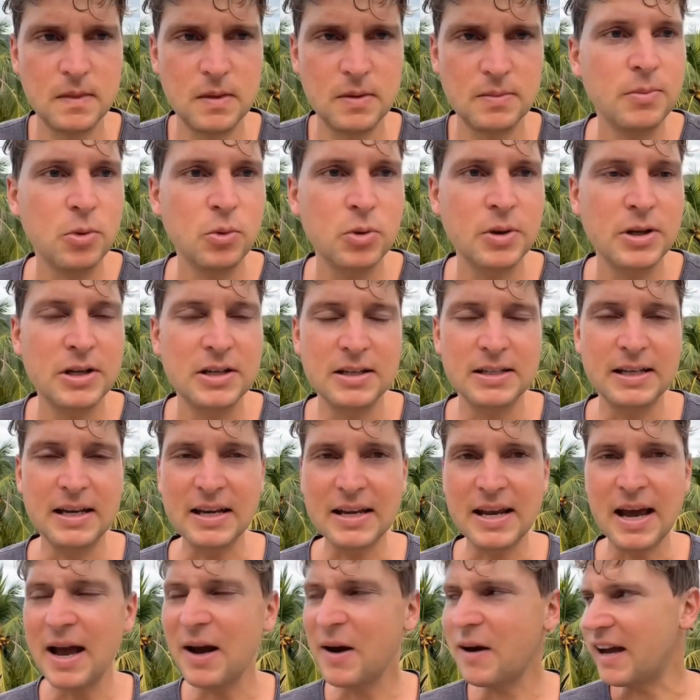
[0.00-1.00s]
You can see
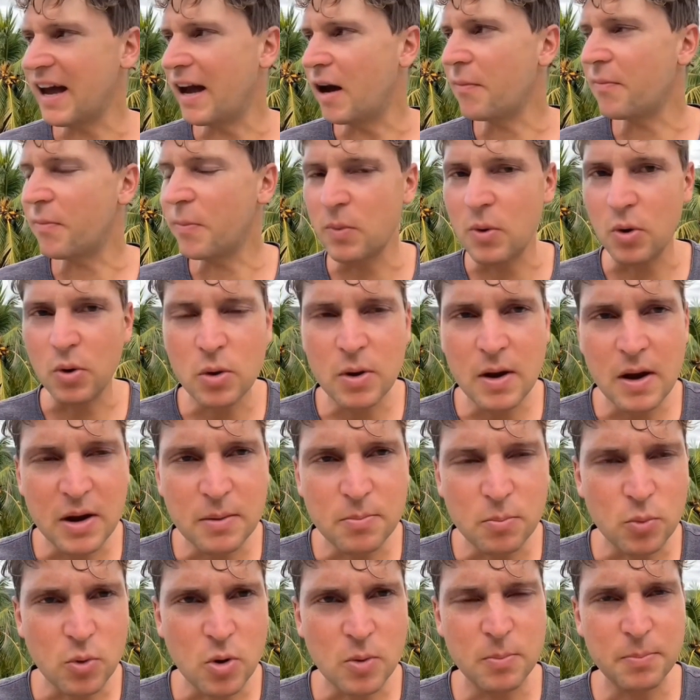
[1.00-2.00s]
now how more and
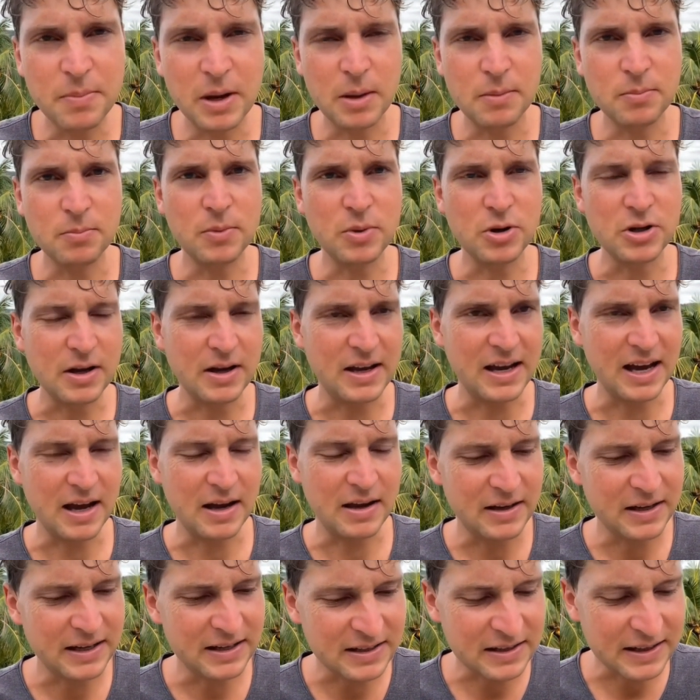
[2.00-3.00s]
more big
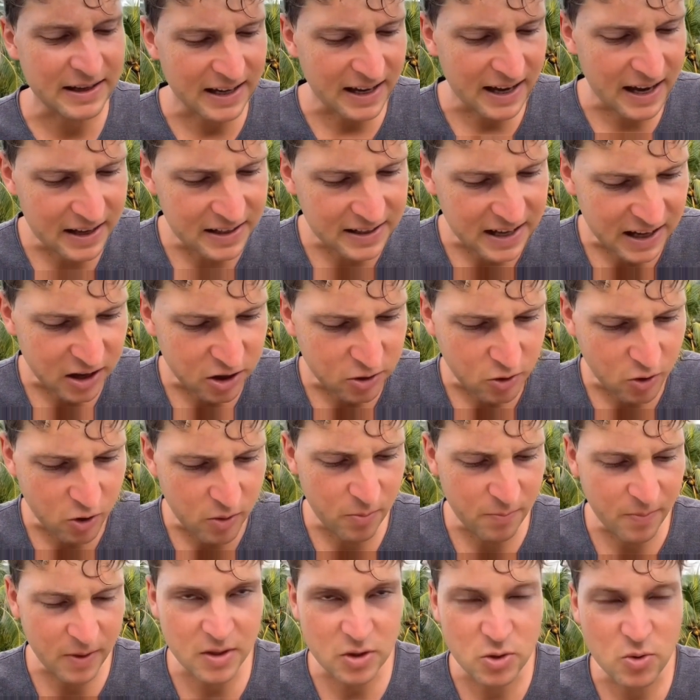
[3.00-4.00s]
personalities can't ignore
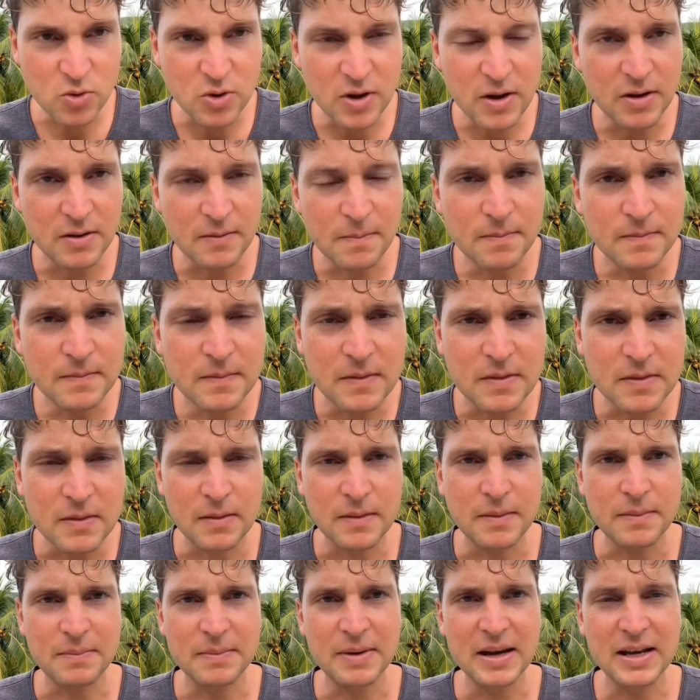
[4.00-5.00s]
Bitcoin.
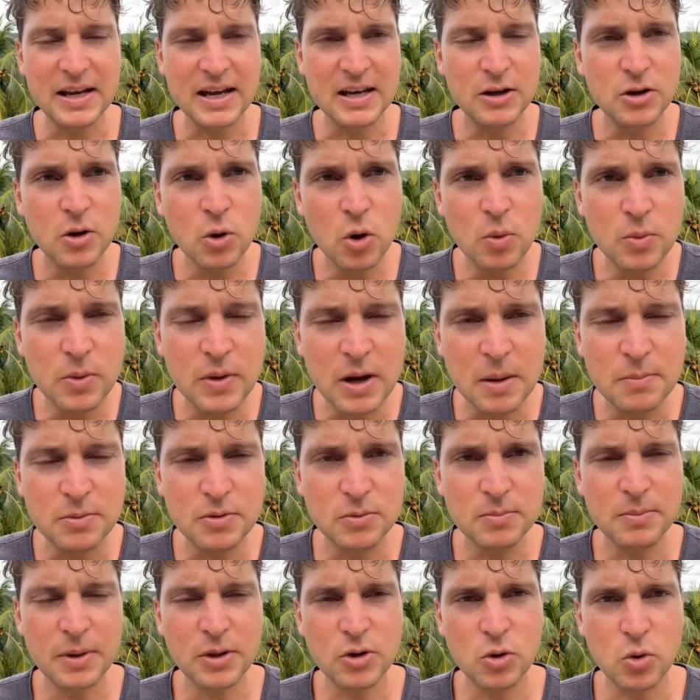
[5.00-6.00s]
They need to open up to
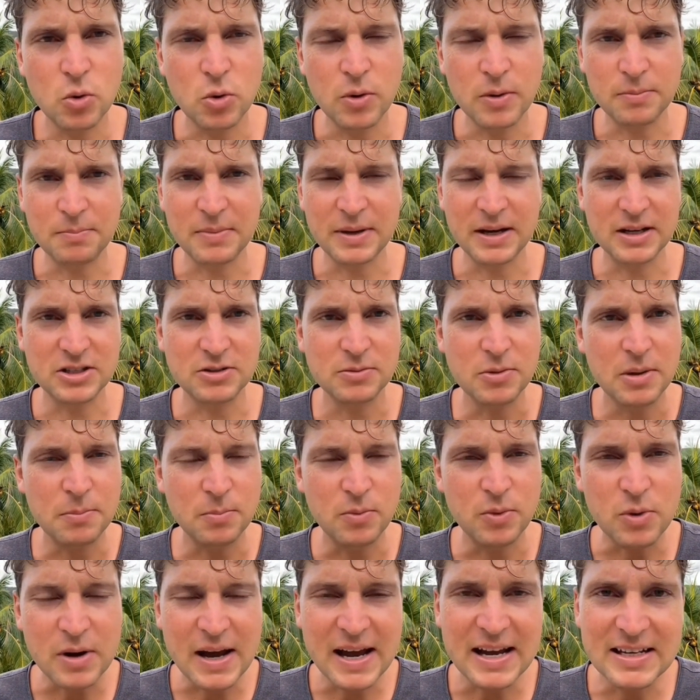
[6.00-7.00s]
Bitcoin because
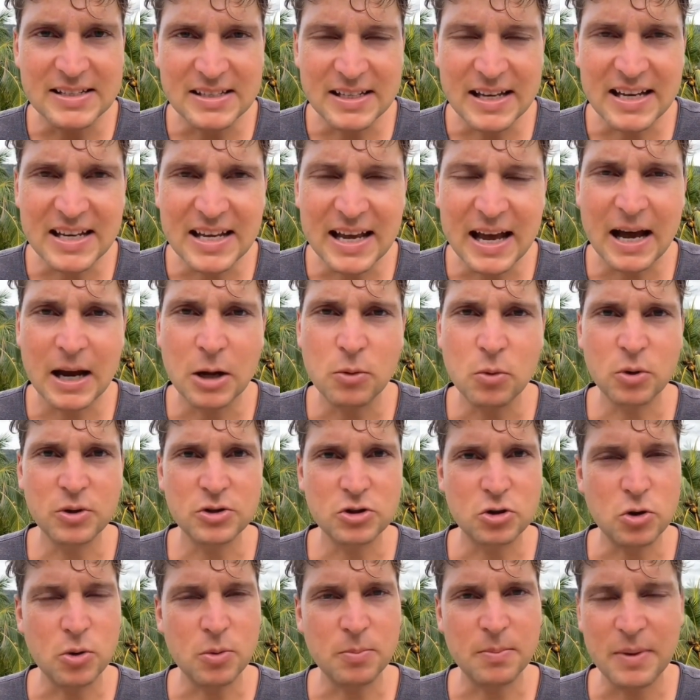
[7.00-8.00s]
people are asking, hey,
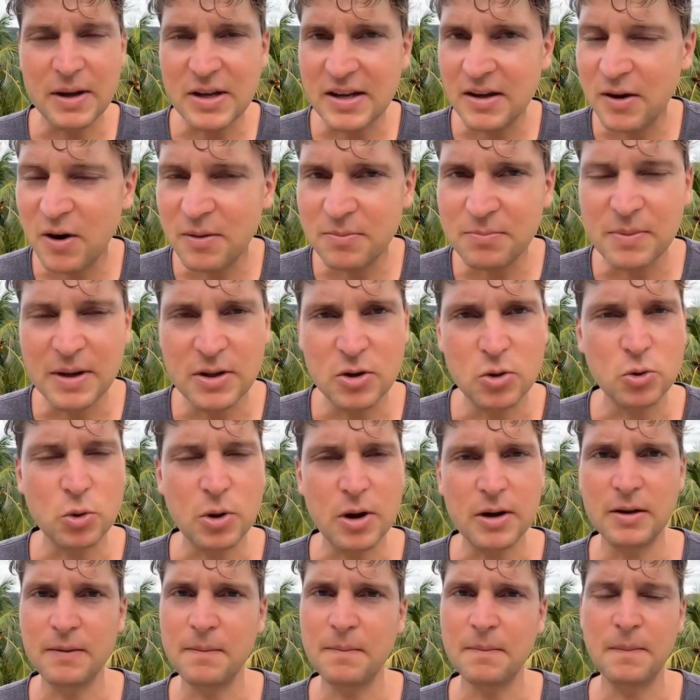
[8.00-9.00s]
what's your opinion on
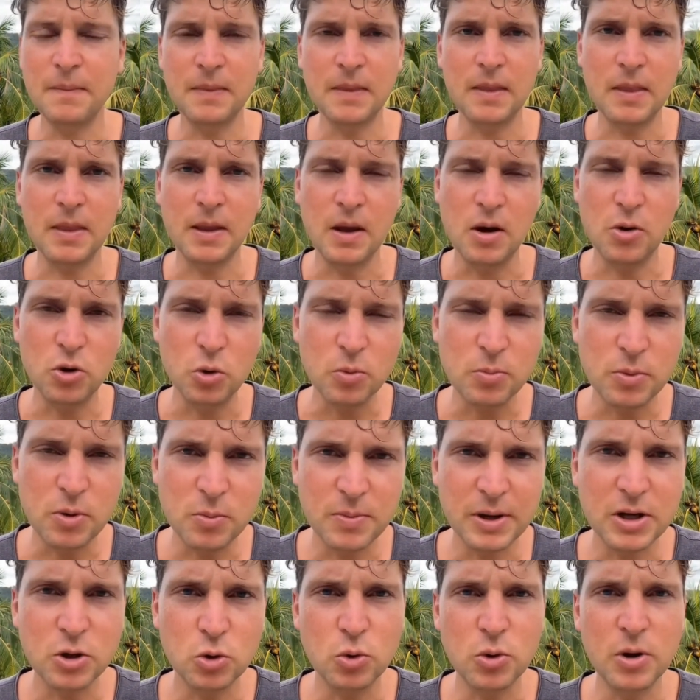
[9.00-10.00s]
Bitcoin? Are you
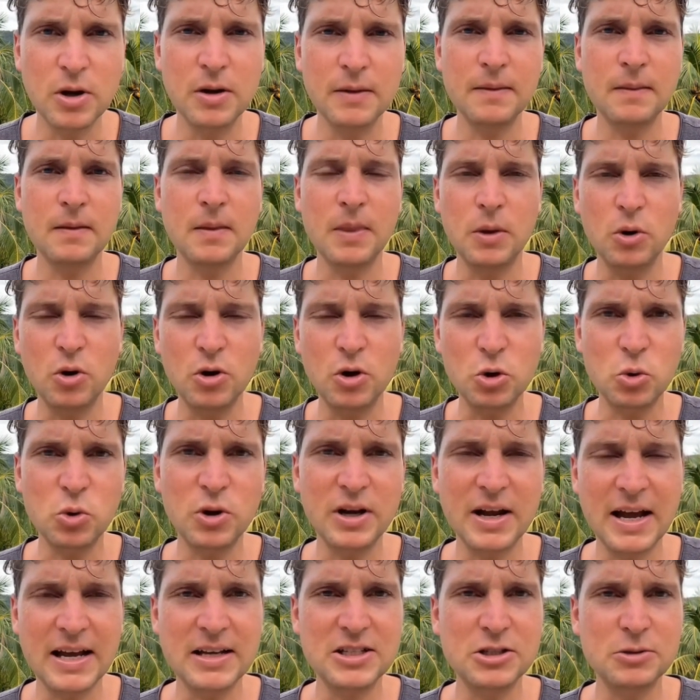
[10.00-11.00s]
pro-Bitcoin? Are you
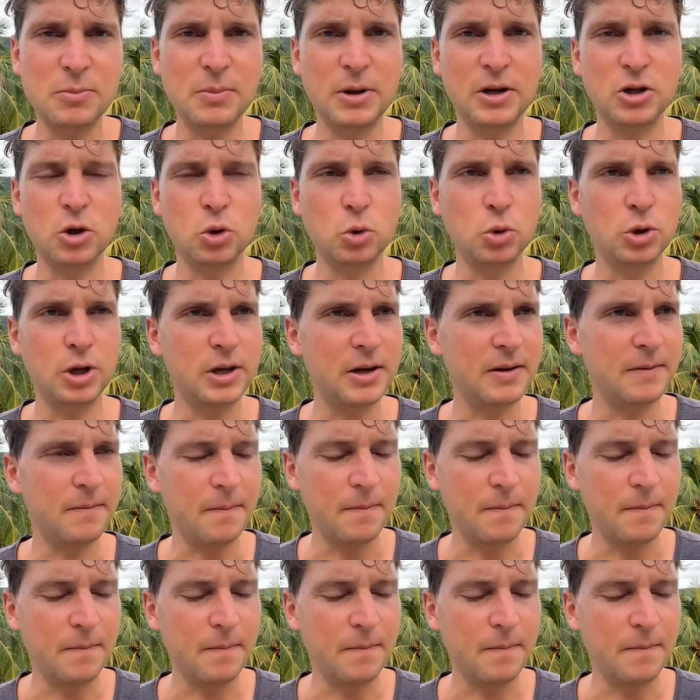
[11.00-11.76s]
against Bitcoin?